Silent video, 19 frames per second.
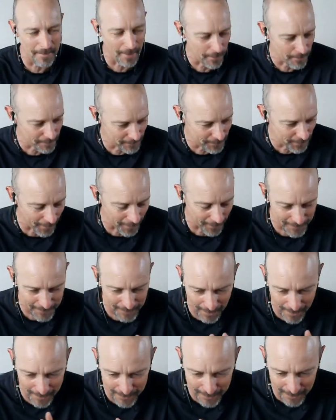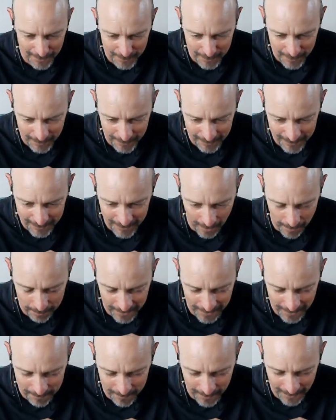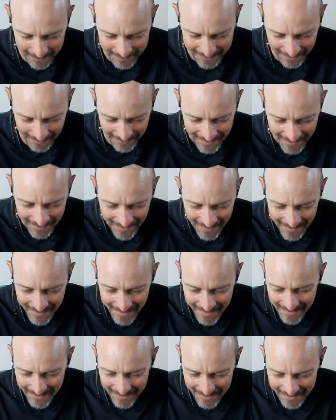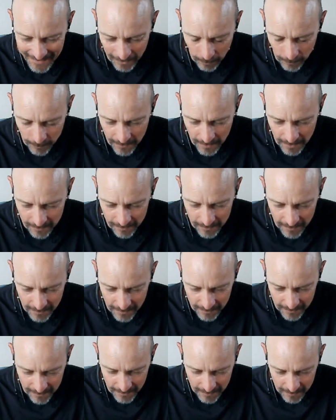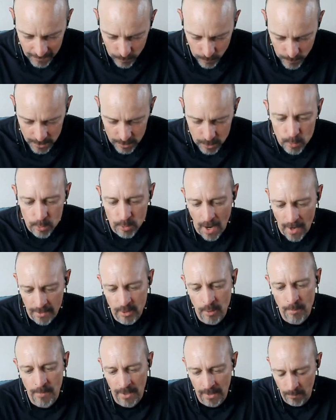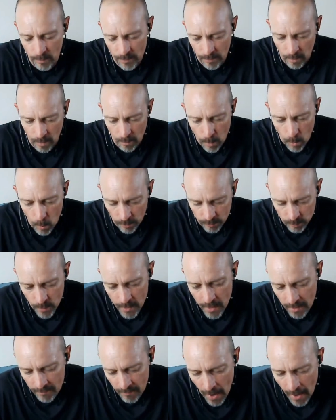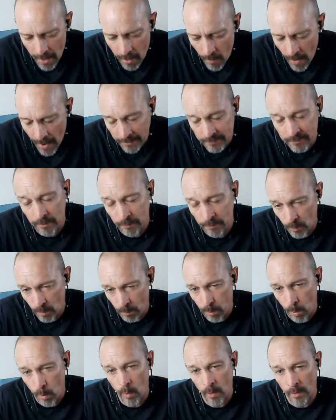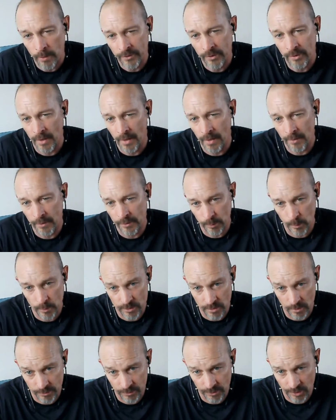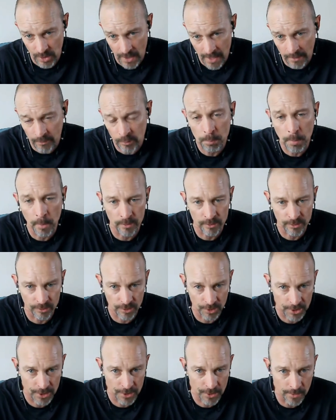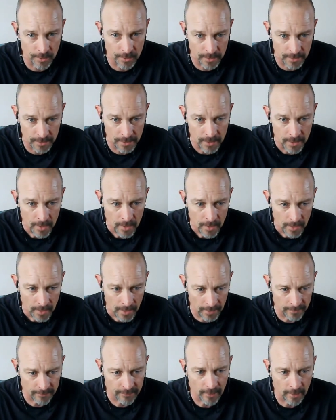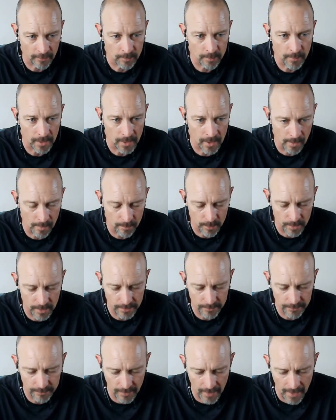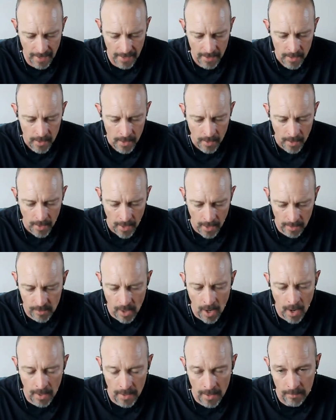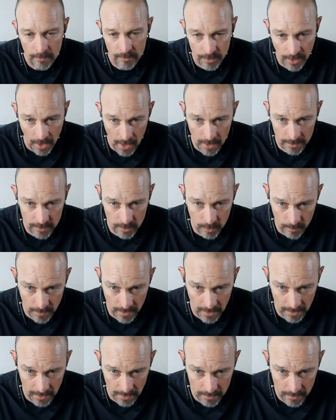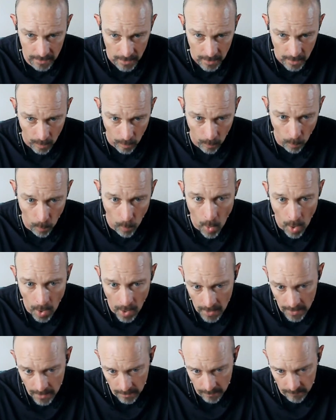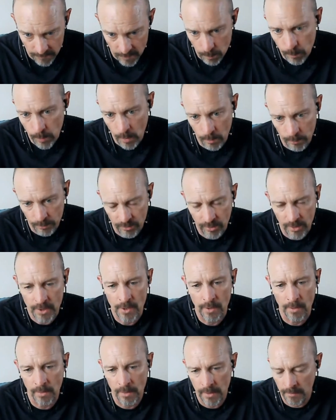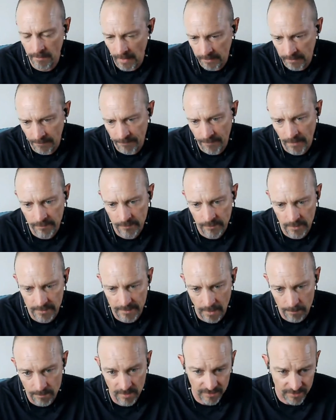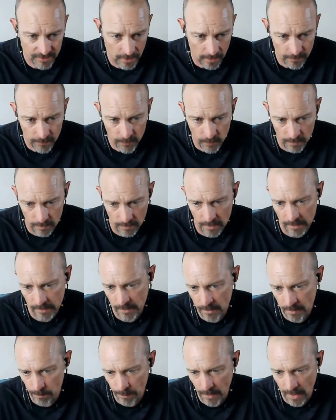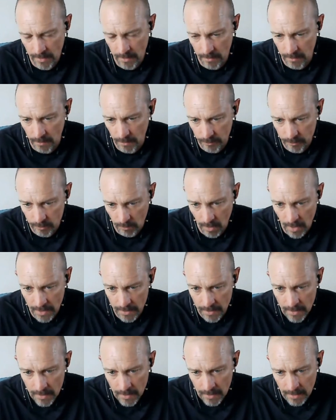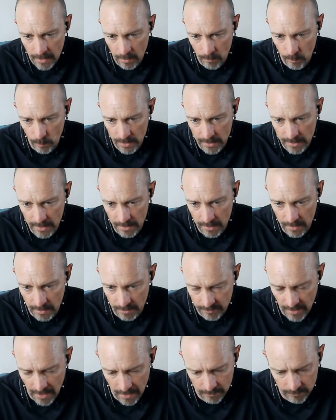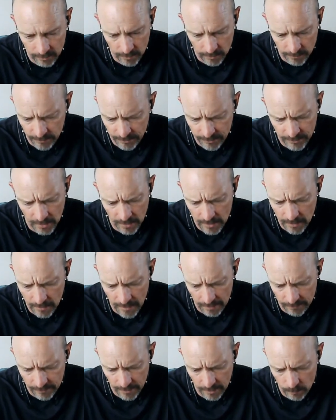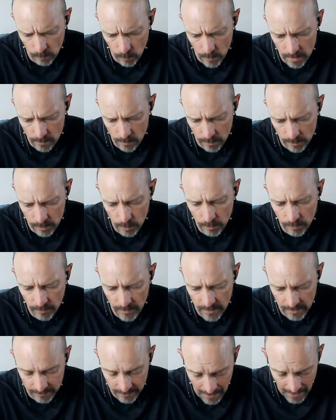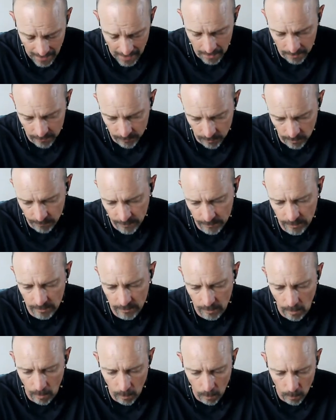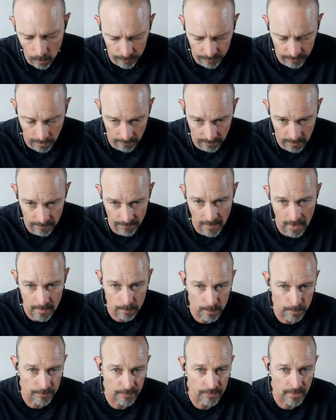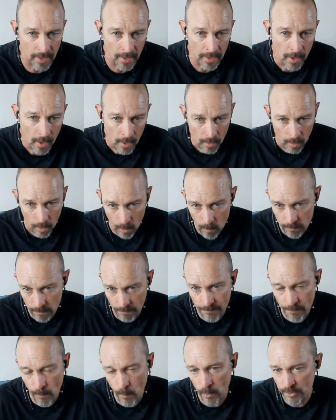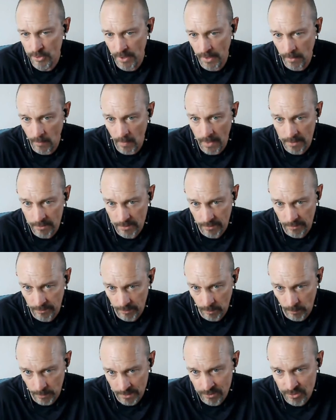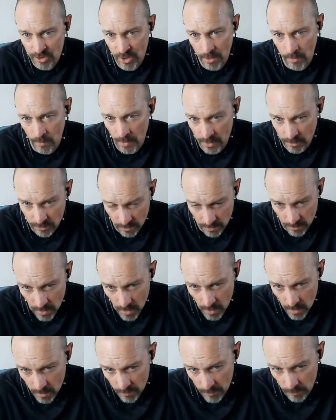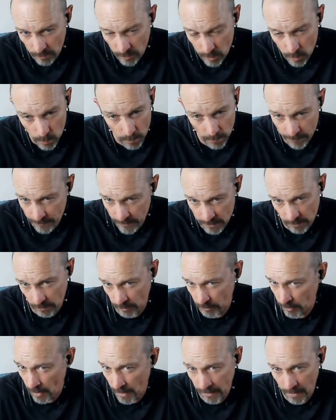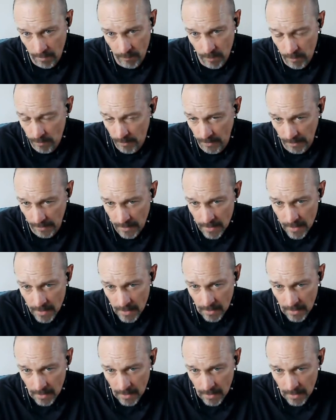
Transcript: My daughter dropped in, but that we do document with our reports. We have IO Active reports and others, which are expert security assessment companies that have gone out and documented why vPro security and that defense in depth is different than competitors, right? And we did an attack surface study that said we reduced the attack surface as a whole 75% over 4 generations. So each generation, there's newer features like everything.